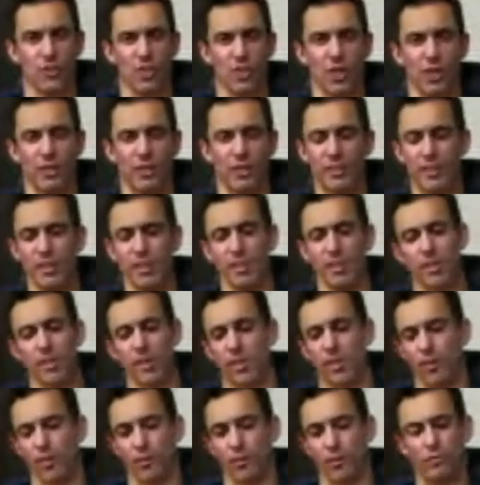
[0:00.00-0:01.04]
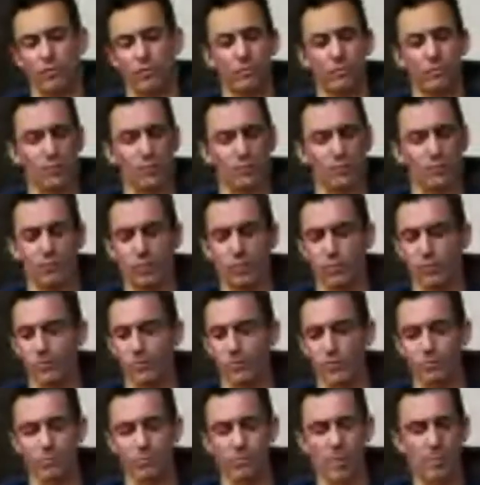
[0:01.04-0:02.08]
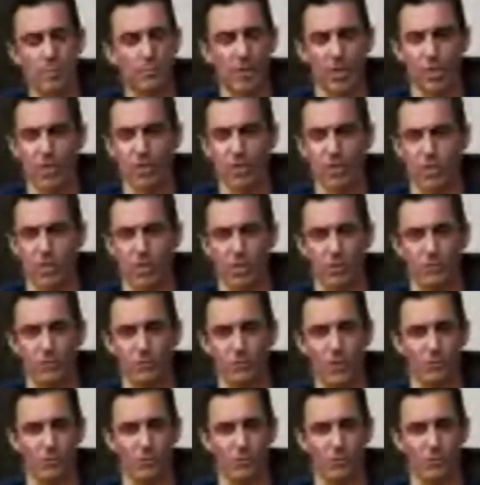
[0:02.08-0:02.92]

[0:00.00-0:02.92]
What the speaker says: done. We do preparation.